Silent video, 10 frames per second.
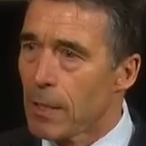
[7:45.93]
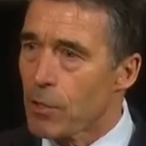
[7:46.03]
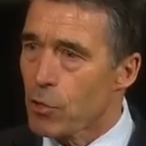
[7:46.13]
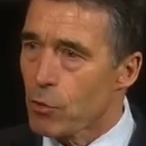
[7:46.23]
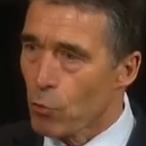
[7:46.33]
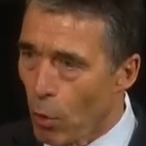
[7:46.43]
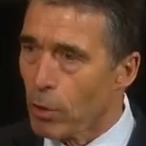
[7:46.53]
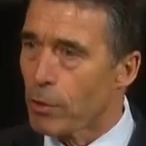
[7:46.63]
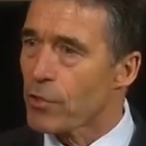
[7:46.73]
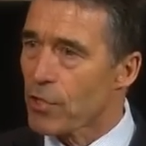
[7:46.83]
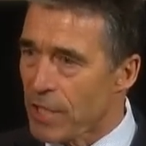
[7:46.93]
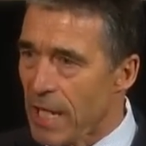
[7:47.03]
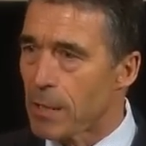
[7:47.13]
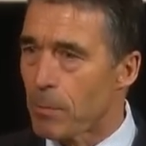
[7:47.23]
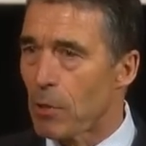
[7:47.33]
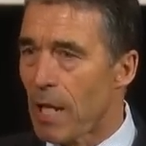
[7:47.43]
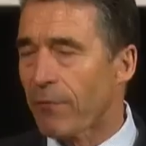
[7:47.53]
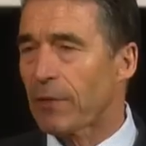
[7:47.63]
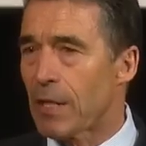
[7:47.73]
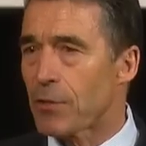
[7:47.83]
strong, sustainable
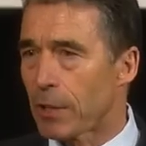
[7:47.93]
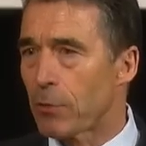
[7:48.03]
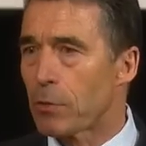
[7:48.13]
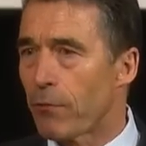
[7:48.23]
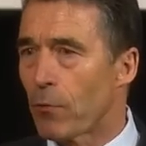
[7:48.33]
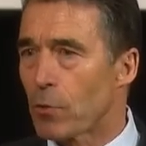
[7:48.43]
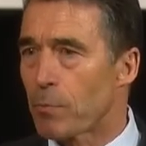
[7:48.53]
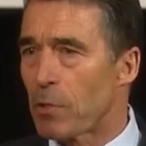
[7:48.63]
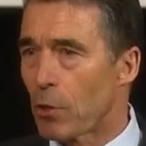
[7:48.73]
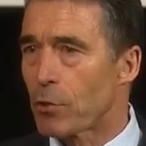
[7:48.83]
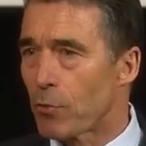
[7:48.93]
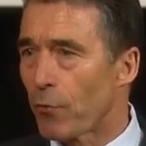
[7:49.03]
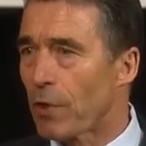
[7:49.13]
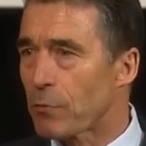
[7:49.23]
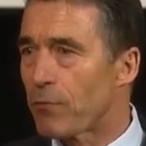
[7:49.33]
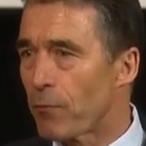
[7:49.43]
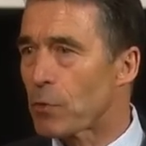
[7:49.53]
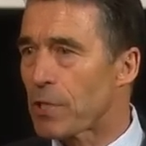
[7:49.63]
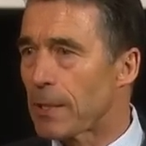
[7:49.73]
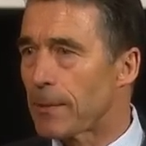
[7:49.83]
Afghan security force beyond
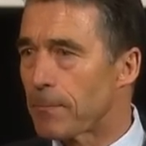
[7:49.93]
2014.